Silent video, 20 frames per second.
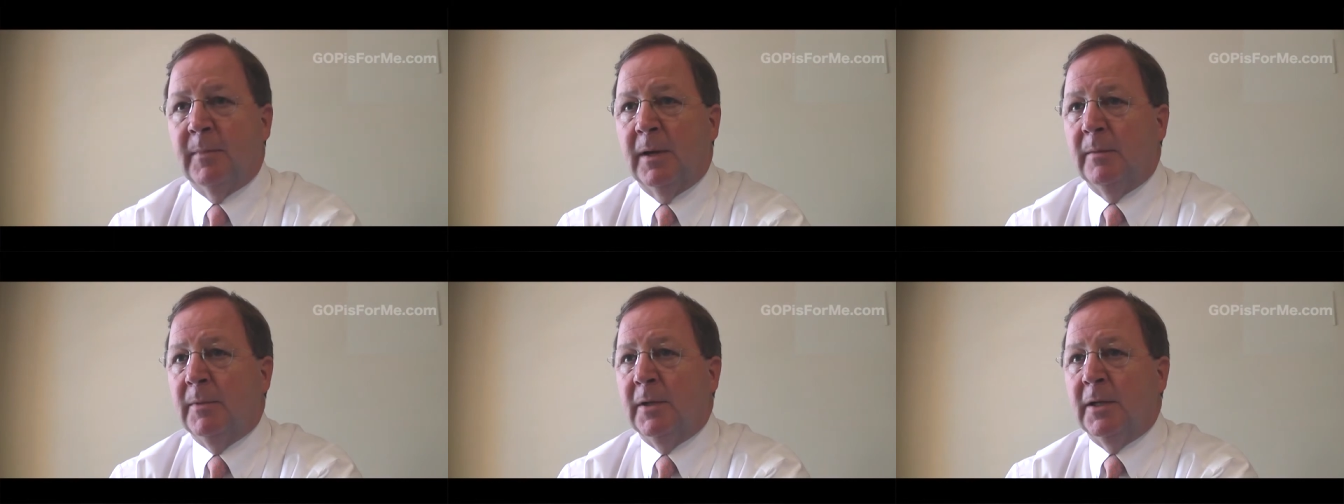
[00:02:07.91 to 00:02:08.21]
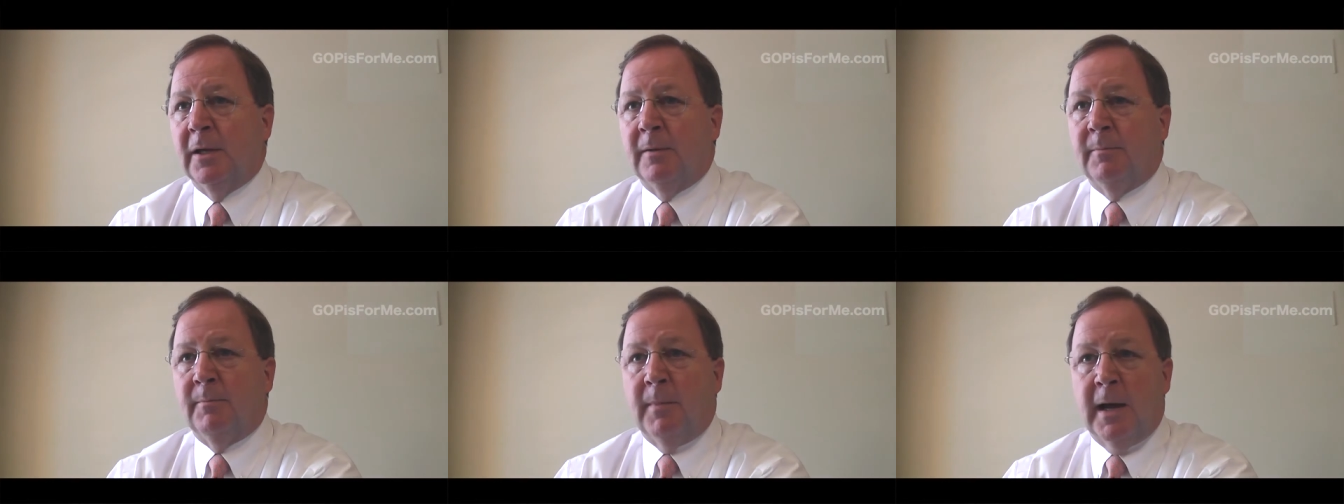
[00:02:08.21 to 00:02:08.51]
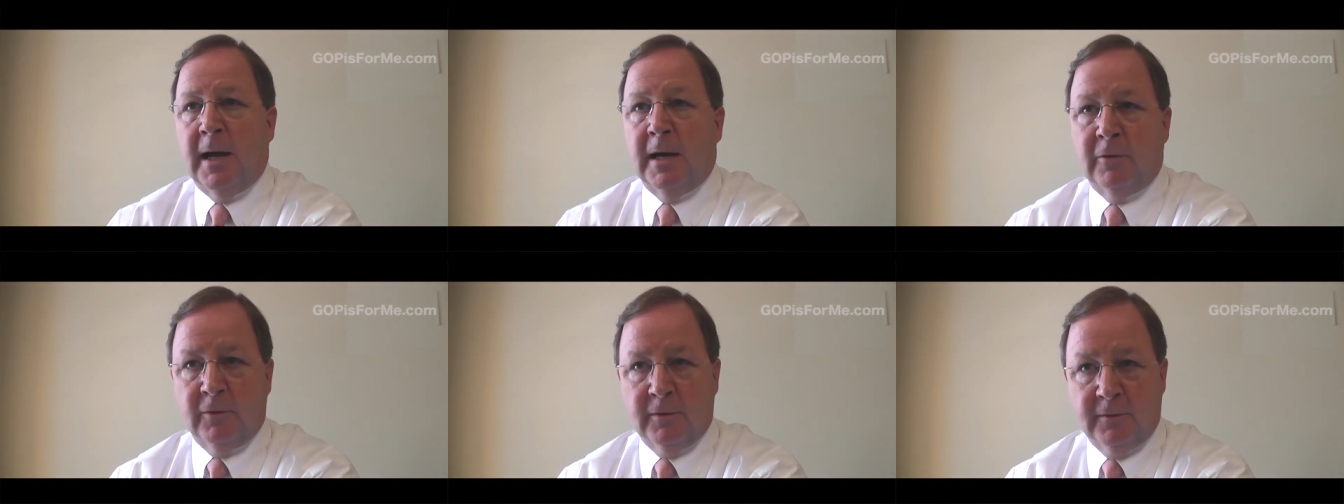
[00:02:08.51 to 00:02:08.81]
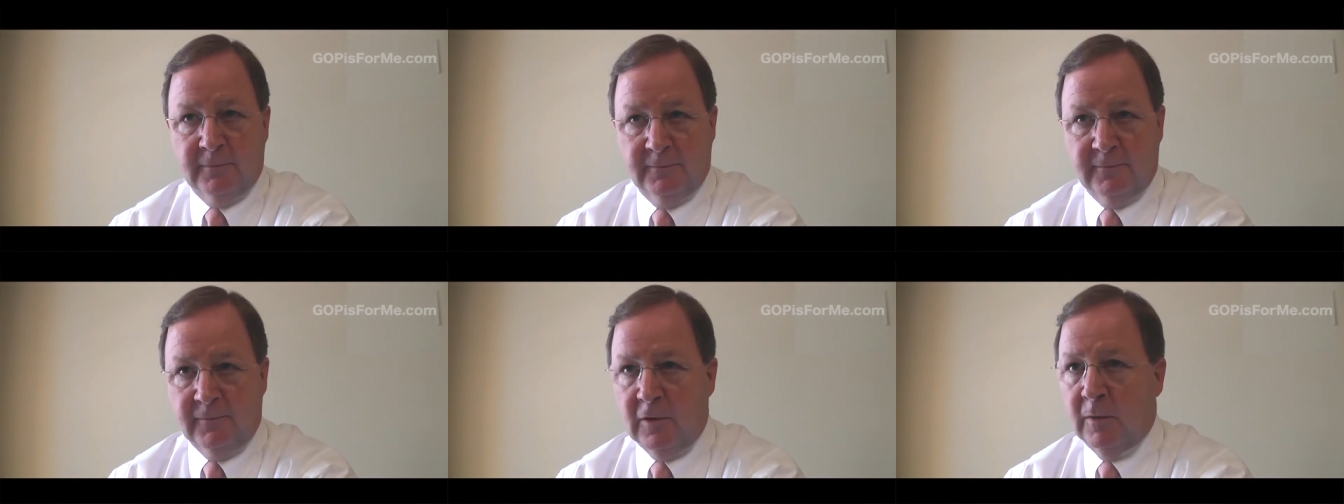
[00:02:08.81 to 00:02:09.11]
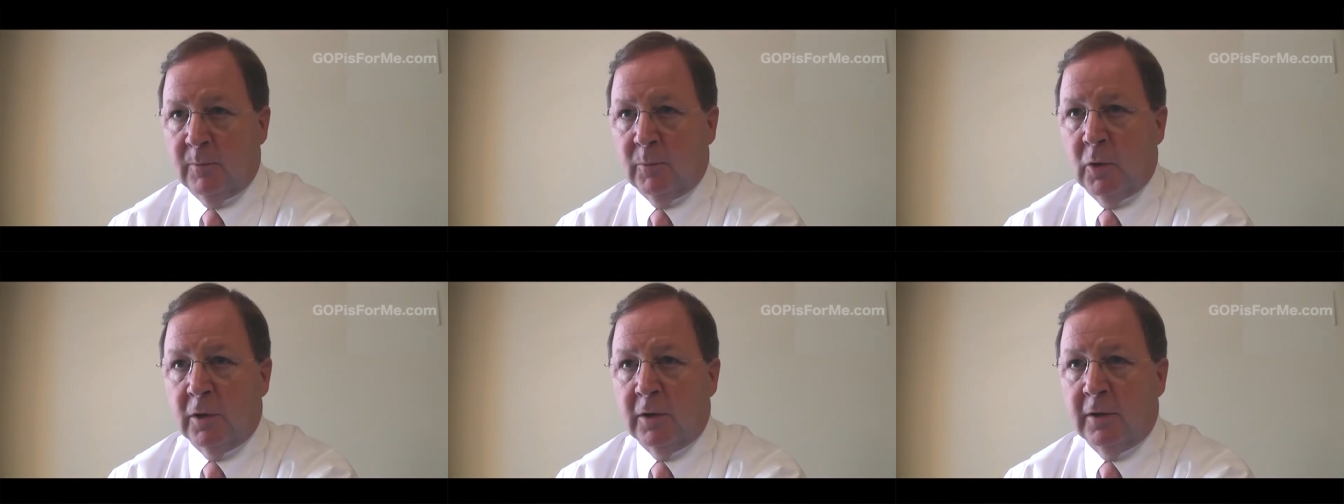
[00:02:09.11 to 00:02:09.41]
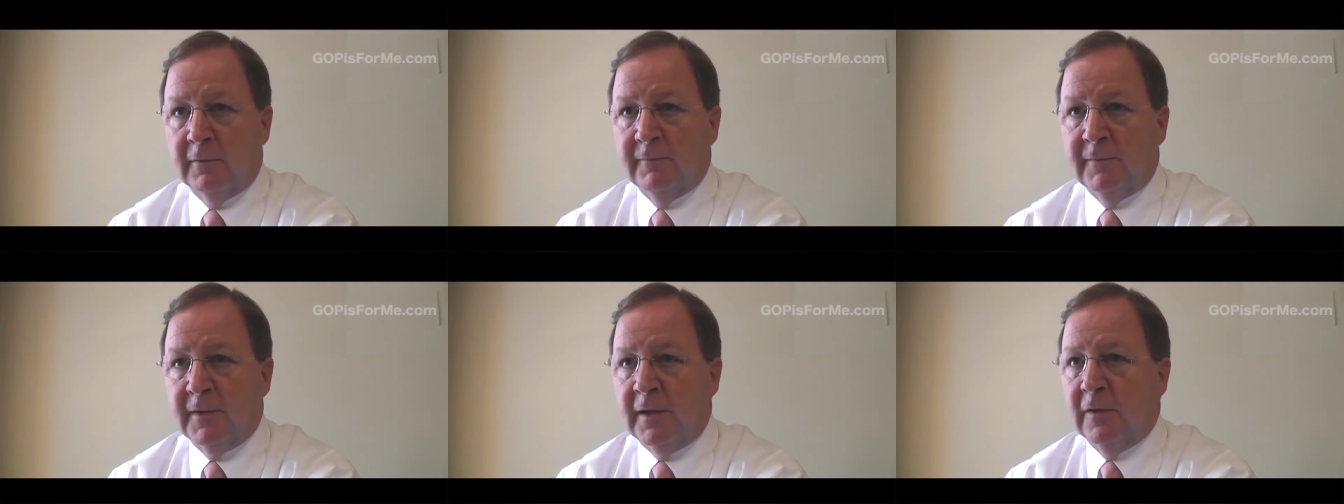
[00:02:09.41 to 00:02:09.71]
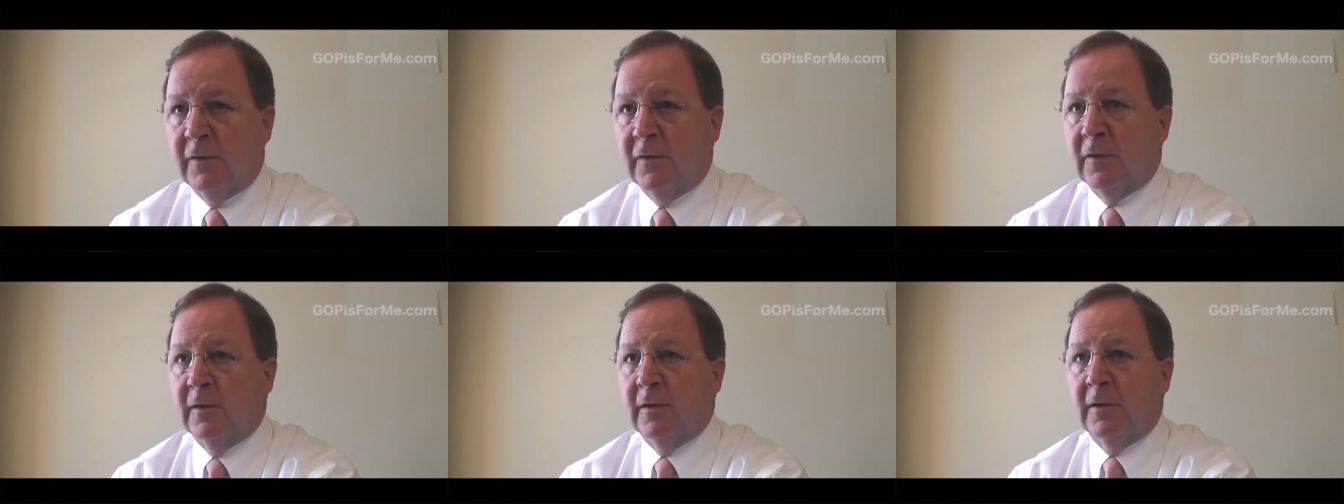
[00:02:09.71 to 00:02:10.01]
maybe a migrant farm worker
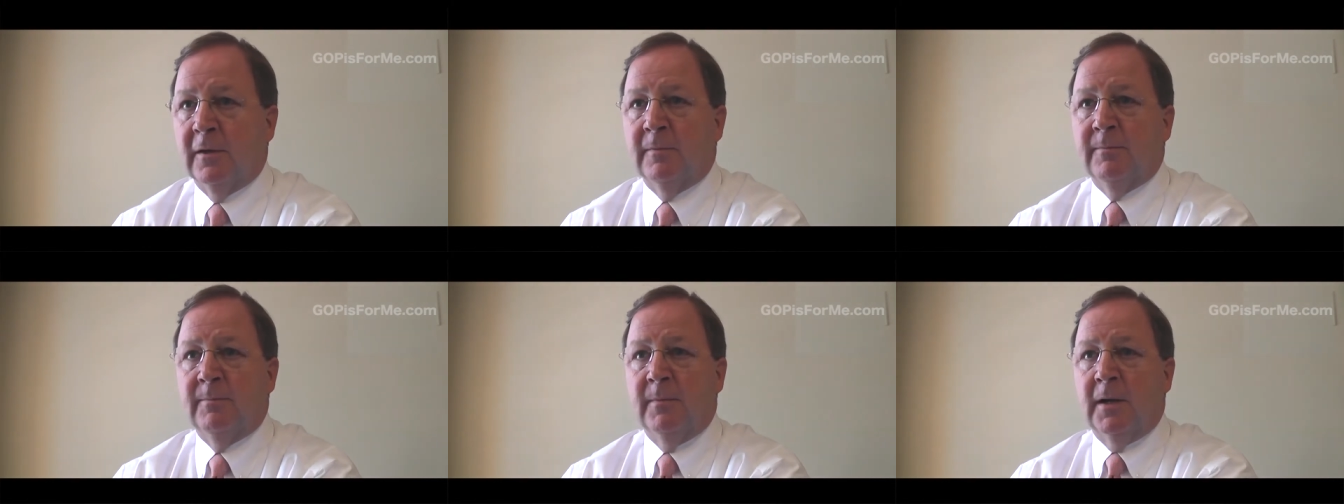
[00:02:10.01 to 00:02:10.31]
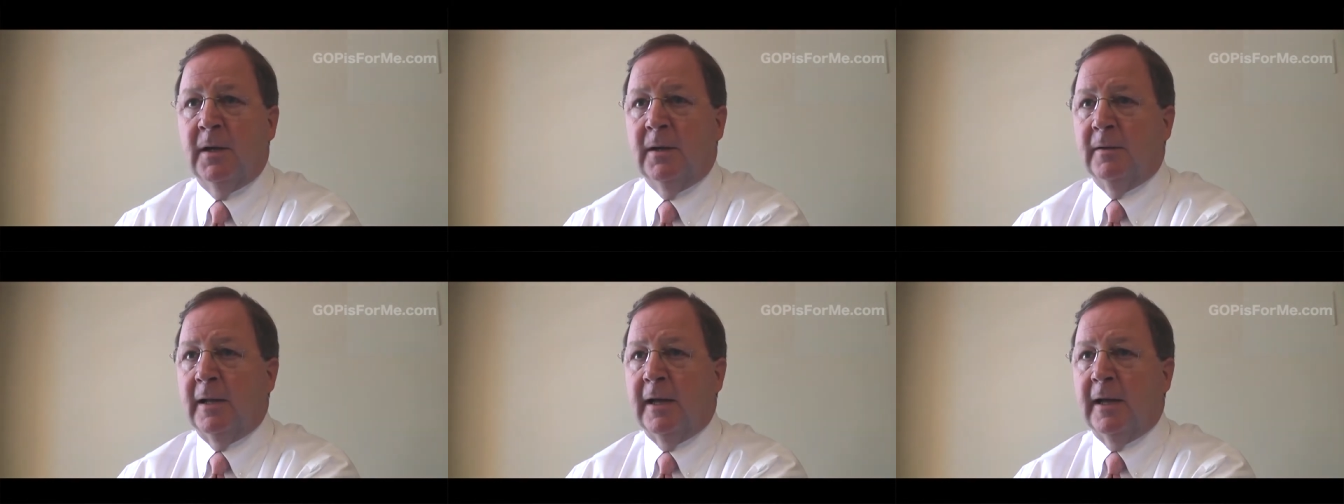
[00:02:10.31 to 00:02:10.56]
visa uh,